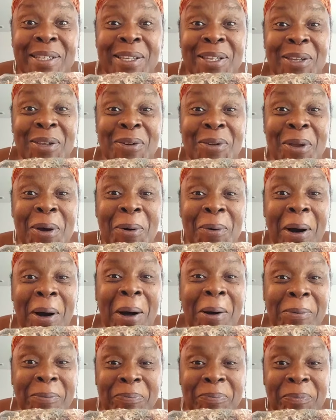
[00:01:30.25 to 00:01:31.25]
You know,
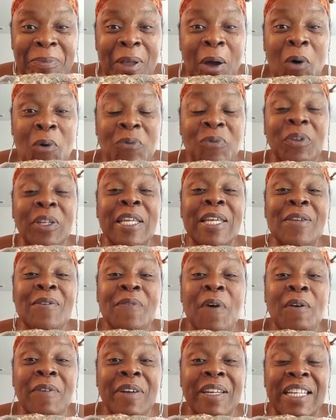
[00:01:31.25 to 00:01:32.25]
hopefully
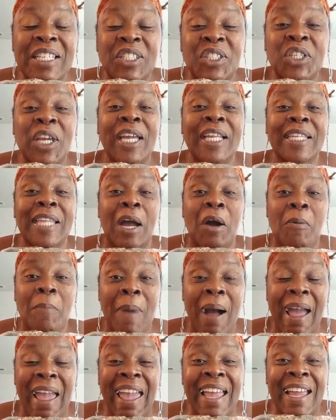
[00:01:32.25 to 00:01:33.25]
you've already checked out
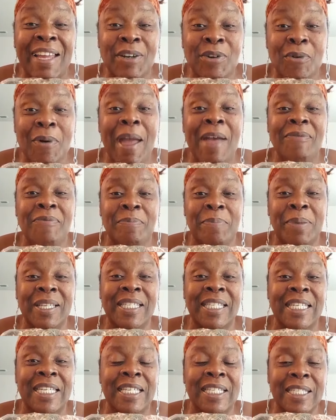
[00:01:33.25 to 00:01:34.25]
my handcraft
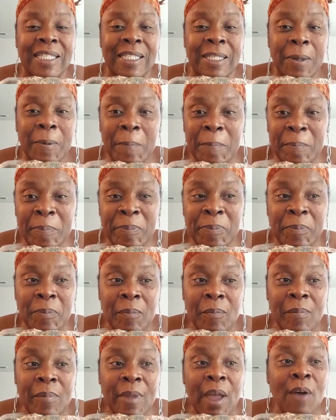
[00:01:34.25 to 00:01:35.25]
business.
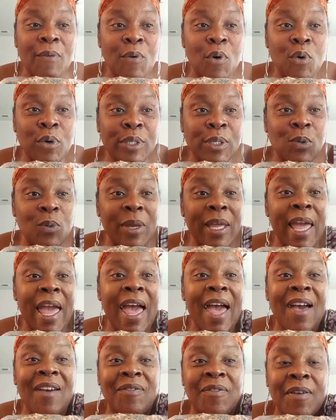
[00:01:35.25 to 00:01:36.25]
Of course, we
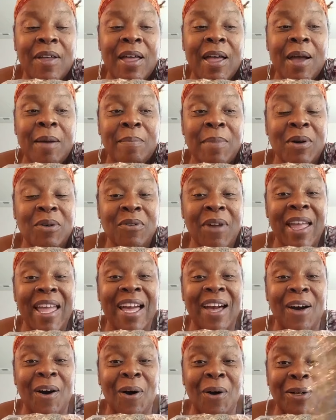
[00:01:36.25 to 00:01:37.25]
have
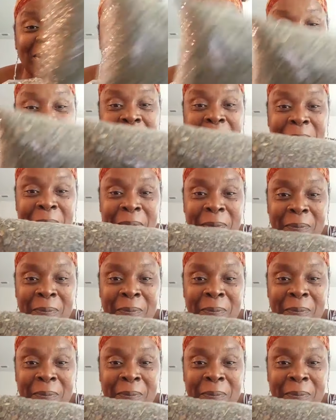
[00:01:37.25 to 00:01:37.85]
moringa also.